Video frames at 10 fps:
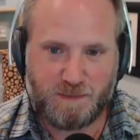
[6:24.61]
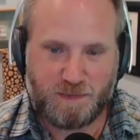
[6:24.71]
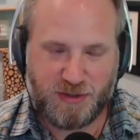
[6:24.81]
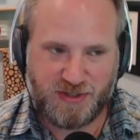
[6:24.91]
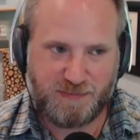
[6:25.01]

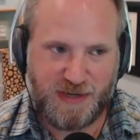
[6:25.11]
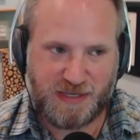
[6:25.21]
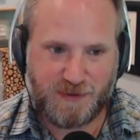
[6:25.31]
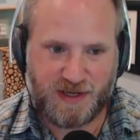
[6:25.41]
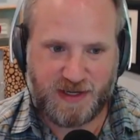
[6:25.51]
plus
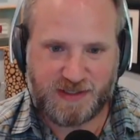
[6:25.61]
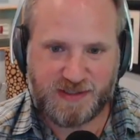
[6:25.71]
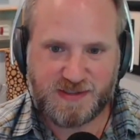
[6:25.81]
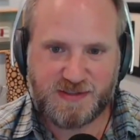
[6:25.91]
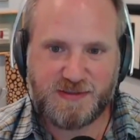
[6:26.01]

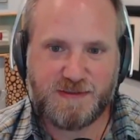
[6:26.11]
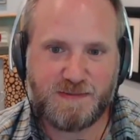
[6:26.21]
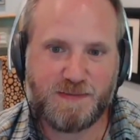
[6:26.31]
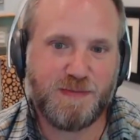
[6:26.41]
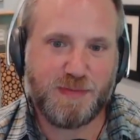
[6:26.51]
backpacks
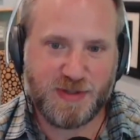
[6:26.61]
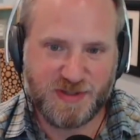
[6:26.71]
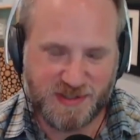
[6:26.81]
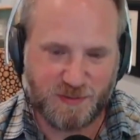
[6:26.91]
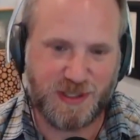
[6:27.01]

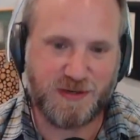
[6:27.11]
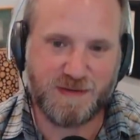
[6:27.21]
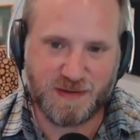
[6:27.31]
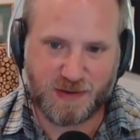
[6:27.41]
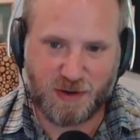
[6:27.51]
plus the weight of
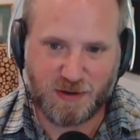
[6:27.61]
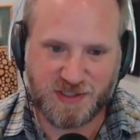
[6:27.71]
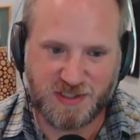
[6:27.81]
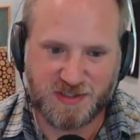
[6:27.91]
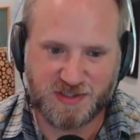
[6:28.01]
the car
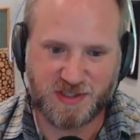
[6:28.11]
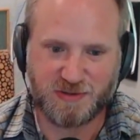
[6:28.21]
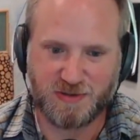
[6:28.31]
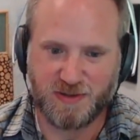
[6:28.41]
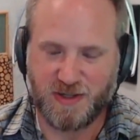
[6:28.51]
seats,
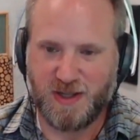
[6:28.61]
etc.